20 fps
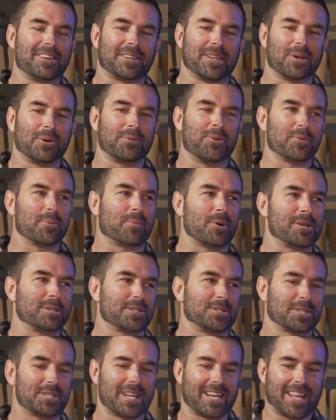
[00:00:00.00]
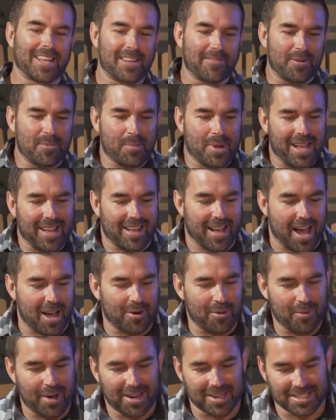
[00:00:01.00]
to deal with a bunch of shit. Even me, I
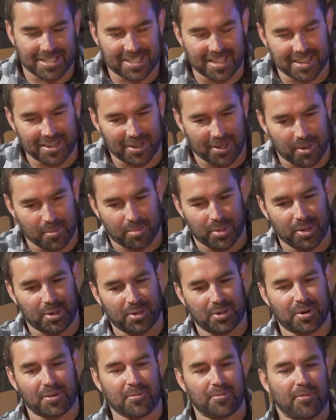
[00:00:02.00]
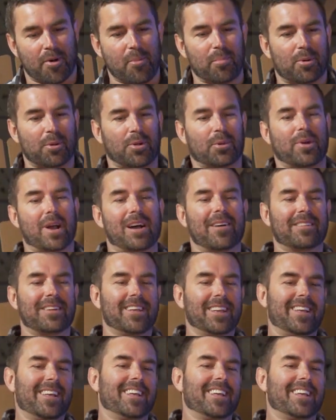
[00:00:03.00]
don't want to sit at a computer and fumble around.